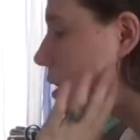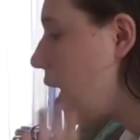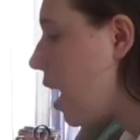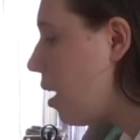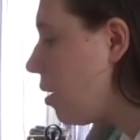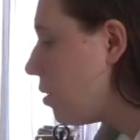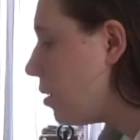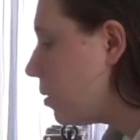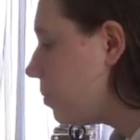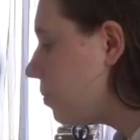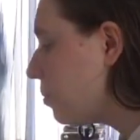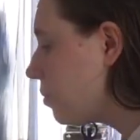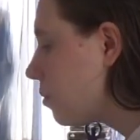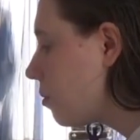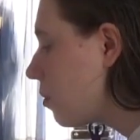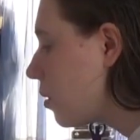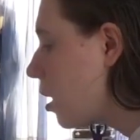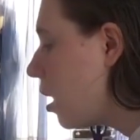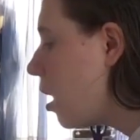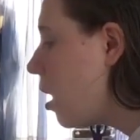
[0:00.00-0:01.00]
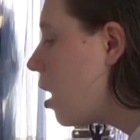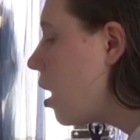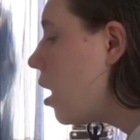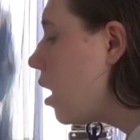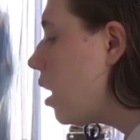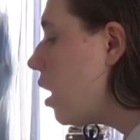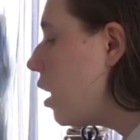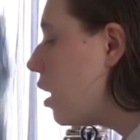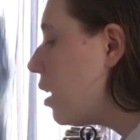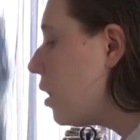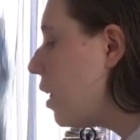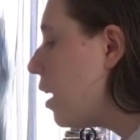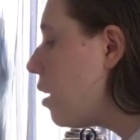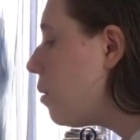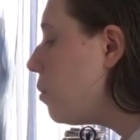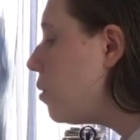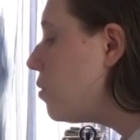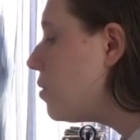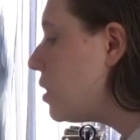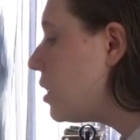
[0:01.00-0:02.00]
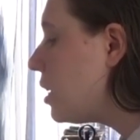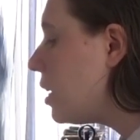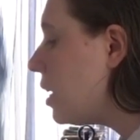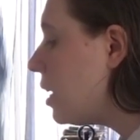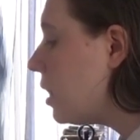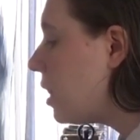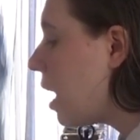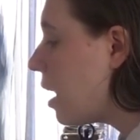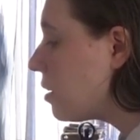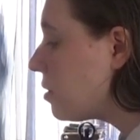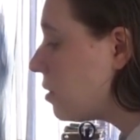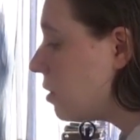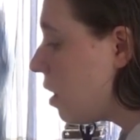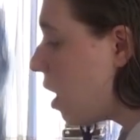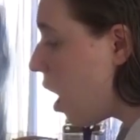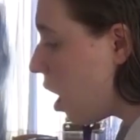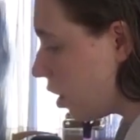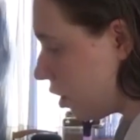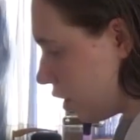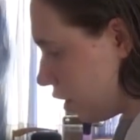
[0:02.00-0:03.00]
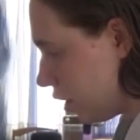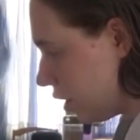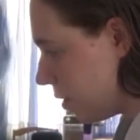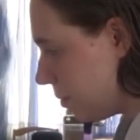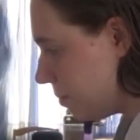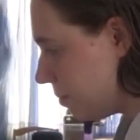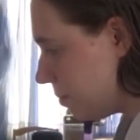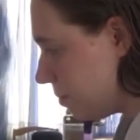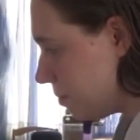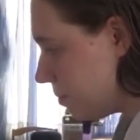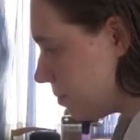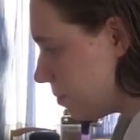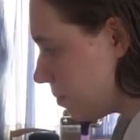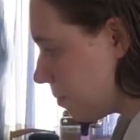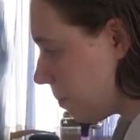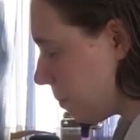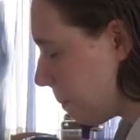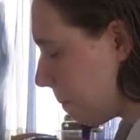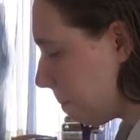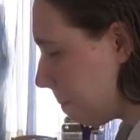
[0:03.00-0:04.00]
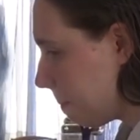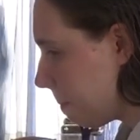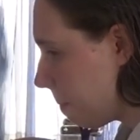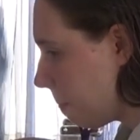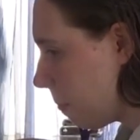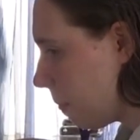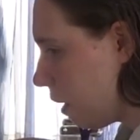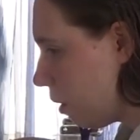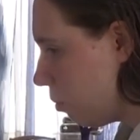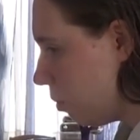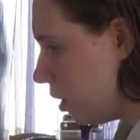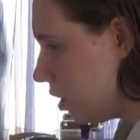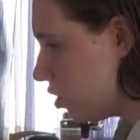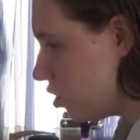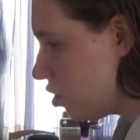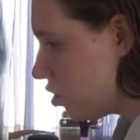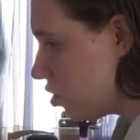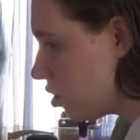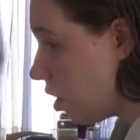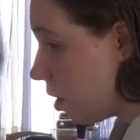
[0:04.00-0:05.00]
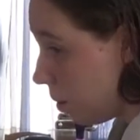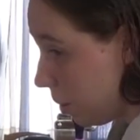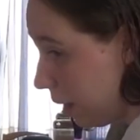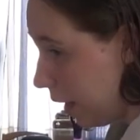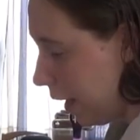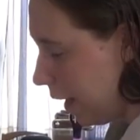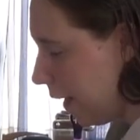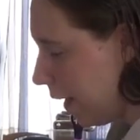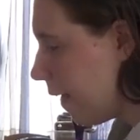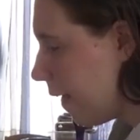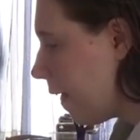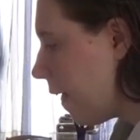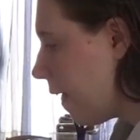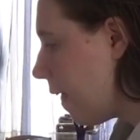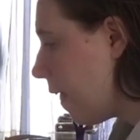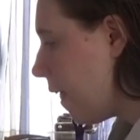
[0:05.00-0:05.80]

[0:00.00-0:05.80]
loud. Claire moves into Eli's locker, which, okay.